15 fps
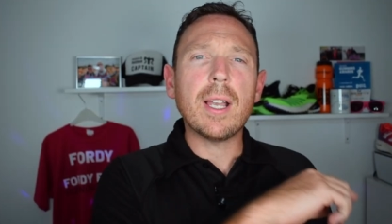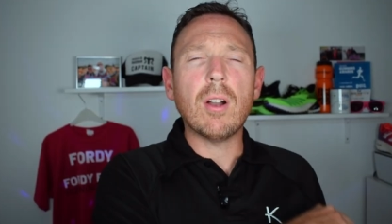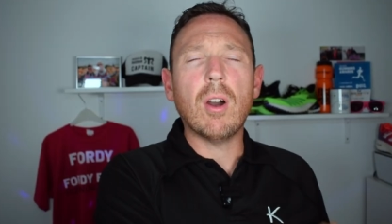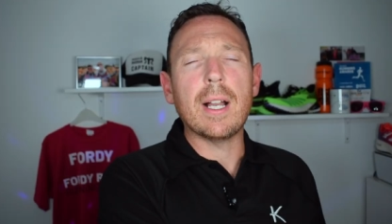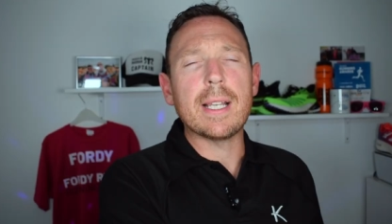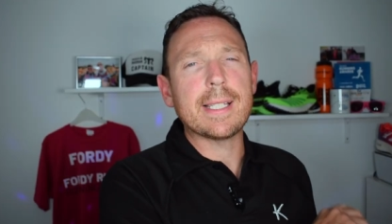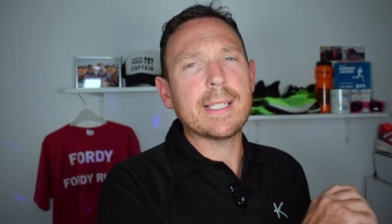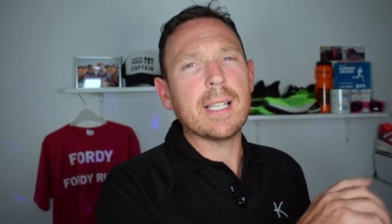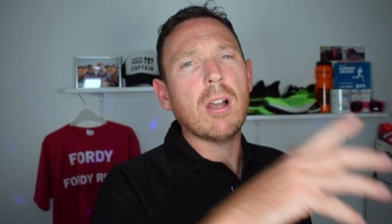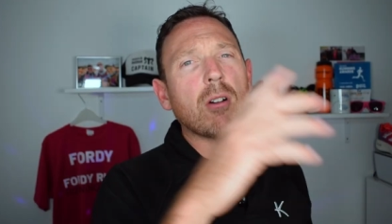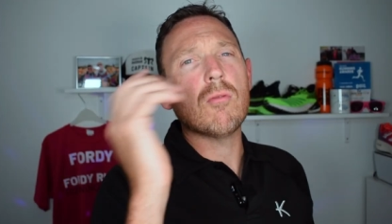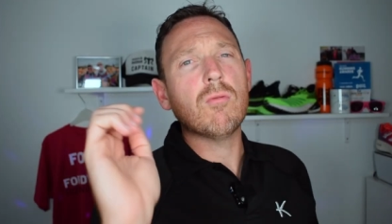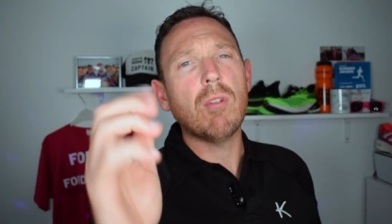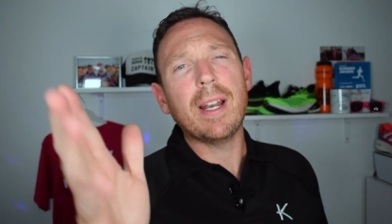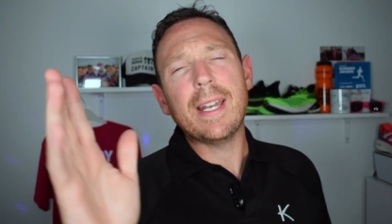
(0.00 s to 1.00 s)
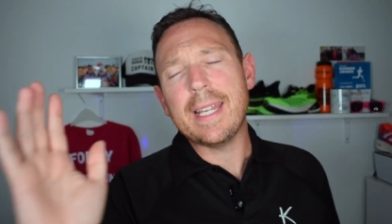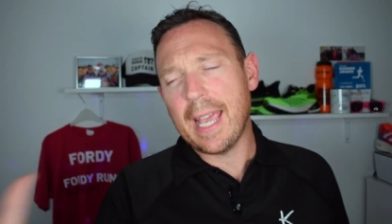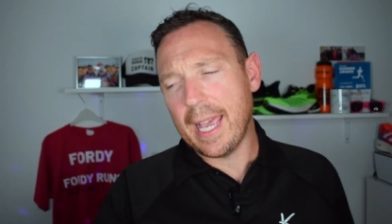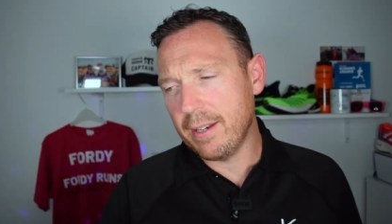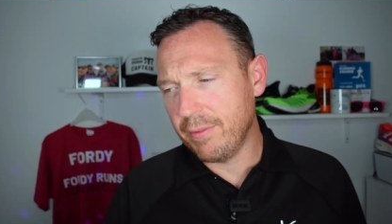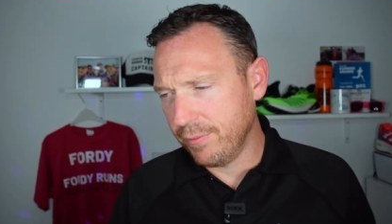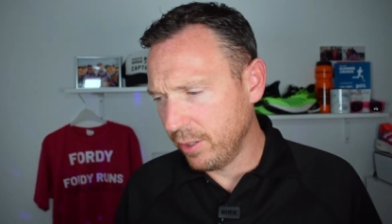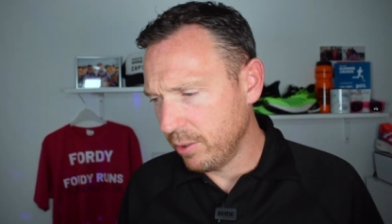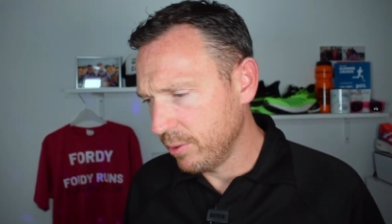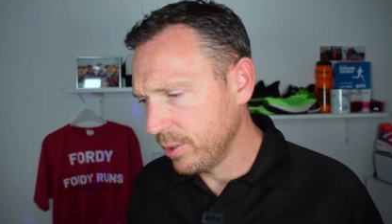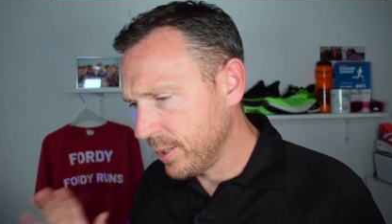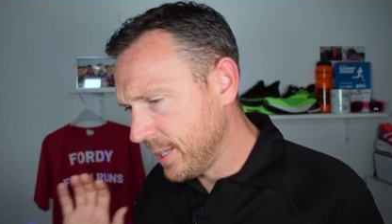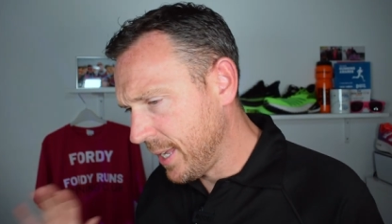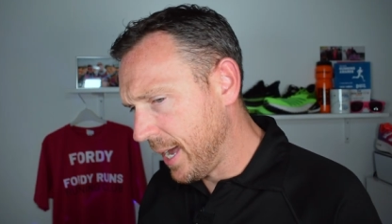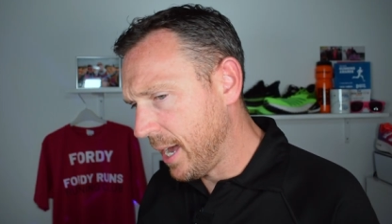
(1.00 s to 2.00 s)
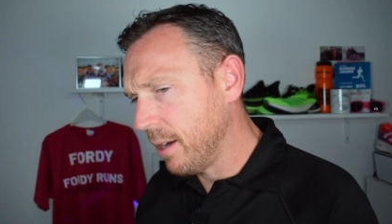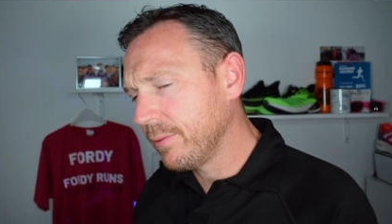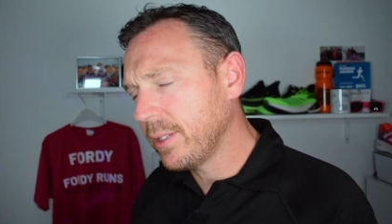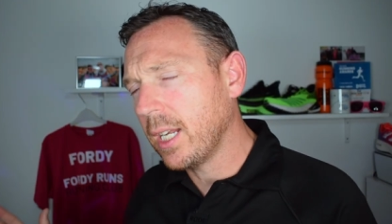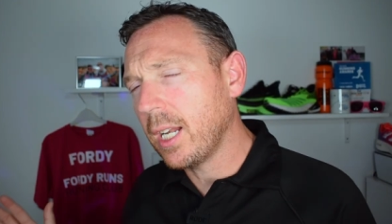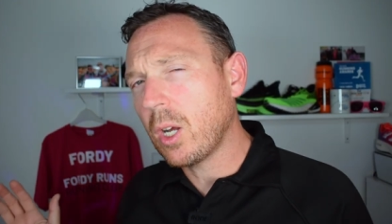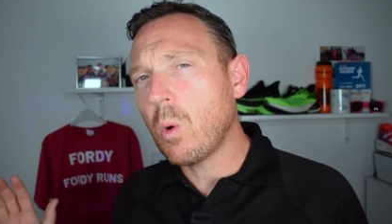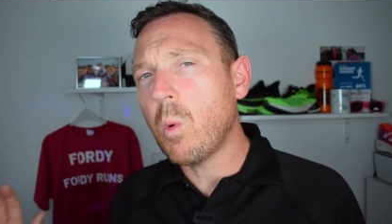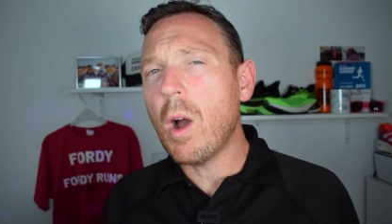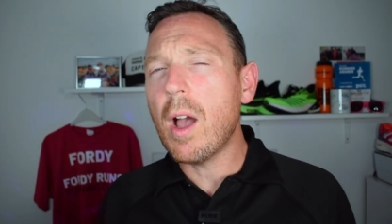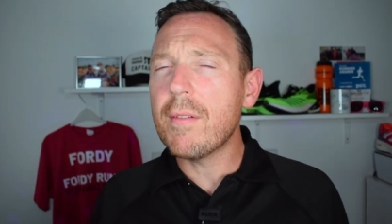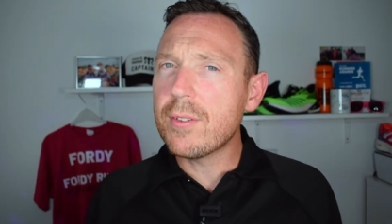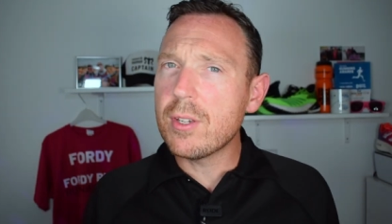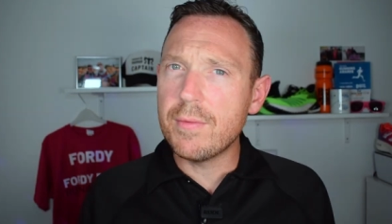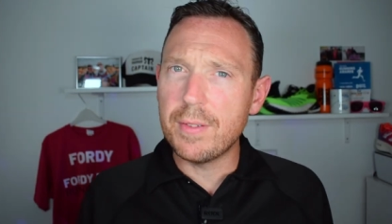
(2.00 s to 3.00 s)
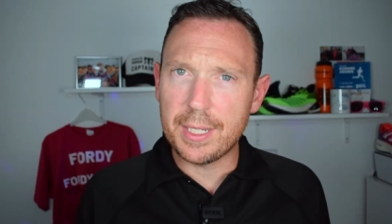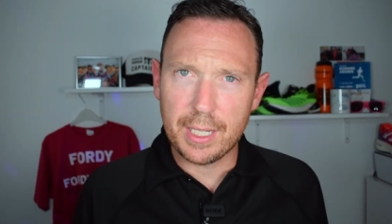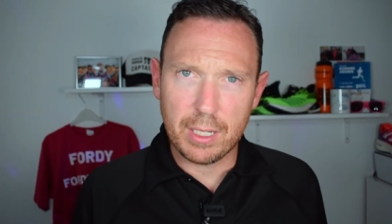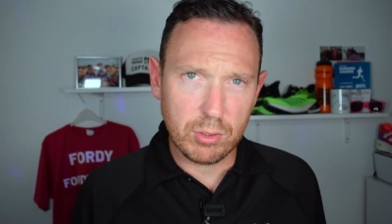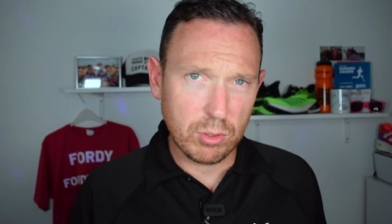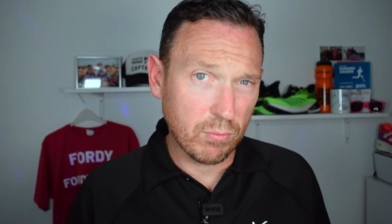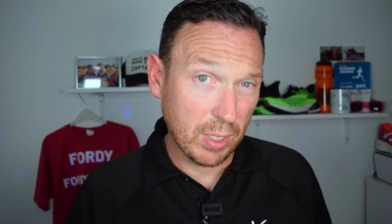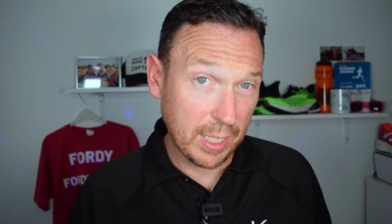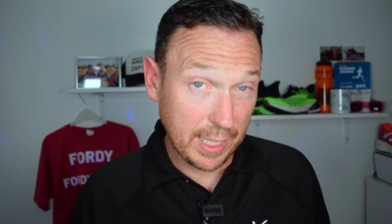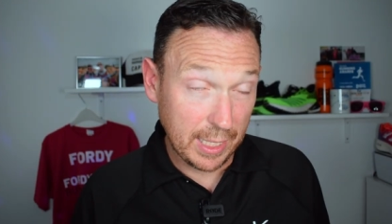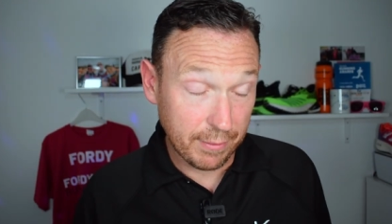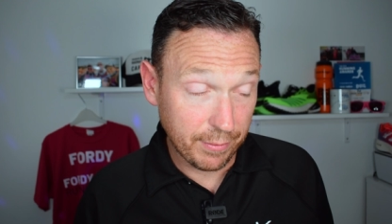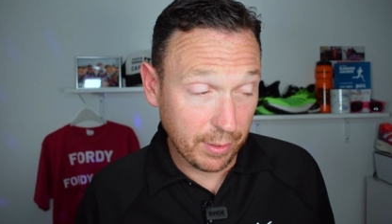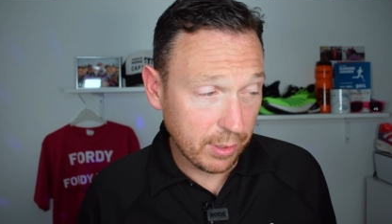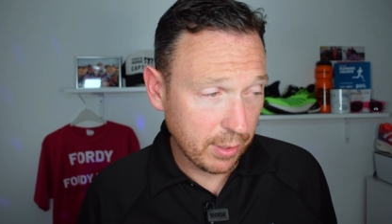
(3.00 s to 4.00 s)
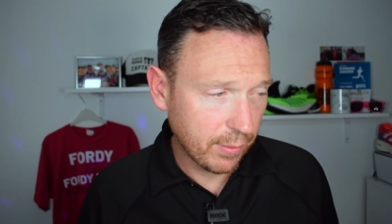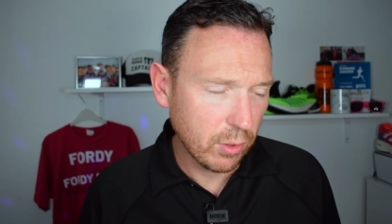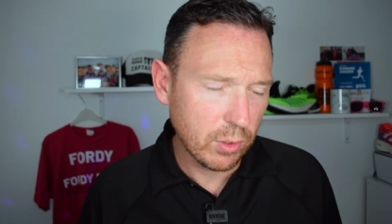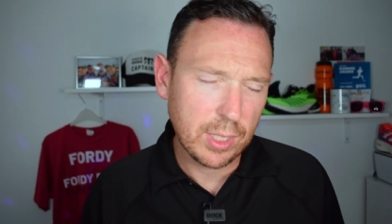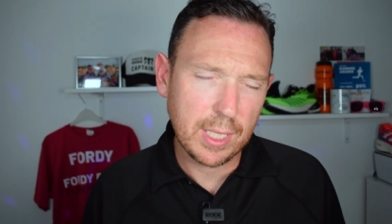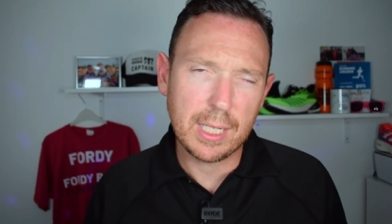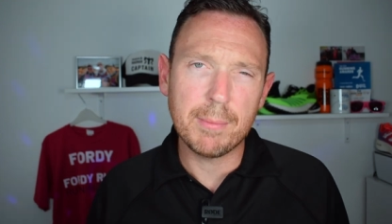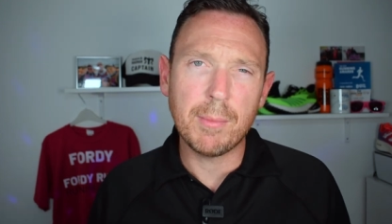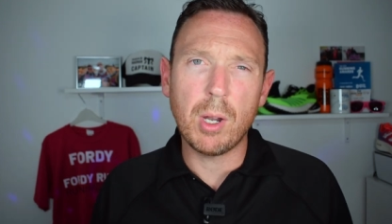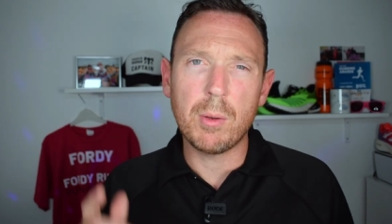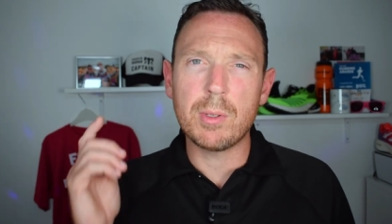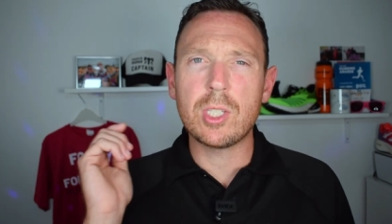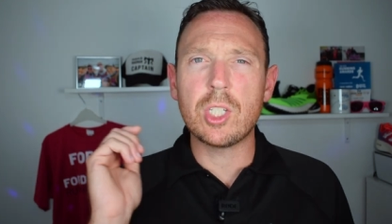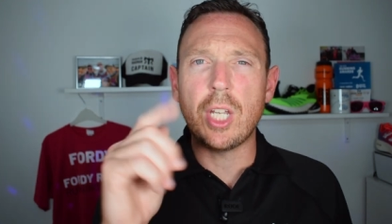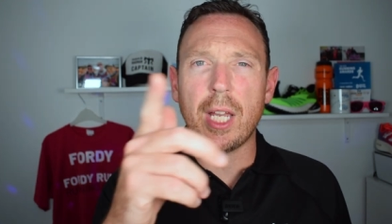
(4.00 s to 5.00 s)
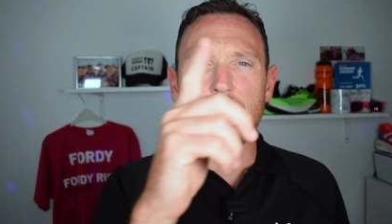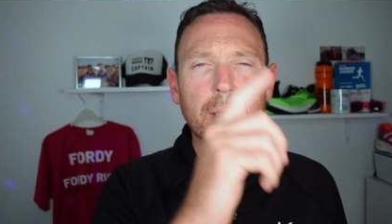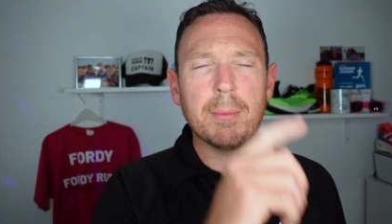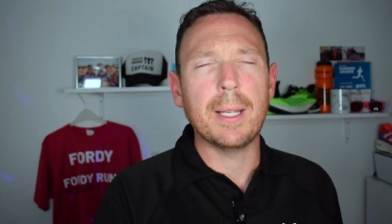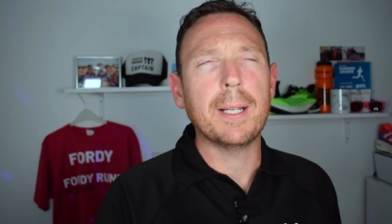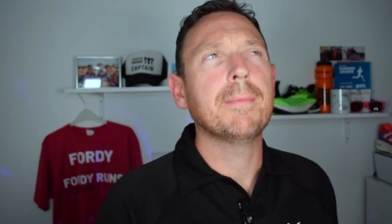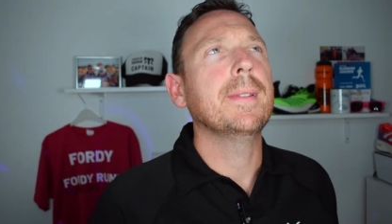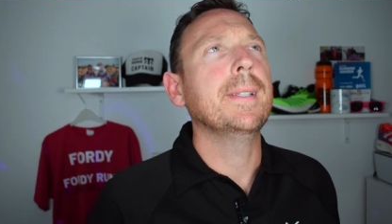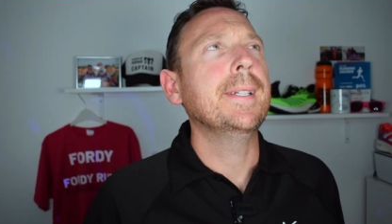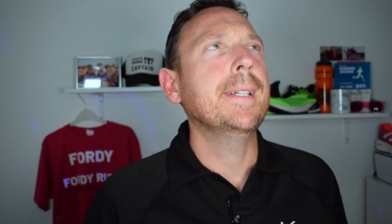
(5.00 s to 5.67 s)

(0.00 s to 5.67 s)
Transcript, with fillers: guys, so running headphones. Now I've done a, quite a few videos on running headphones. If you've not seen them, I would check them out.